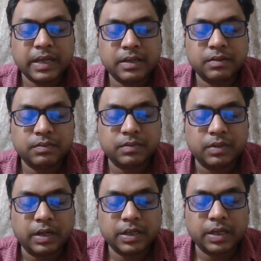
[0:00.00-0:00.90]
I
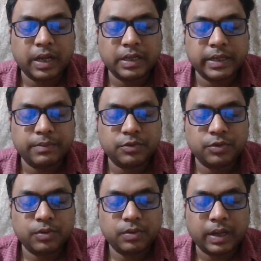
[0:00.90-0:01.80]
came to know,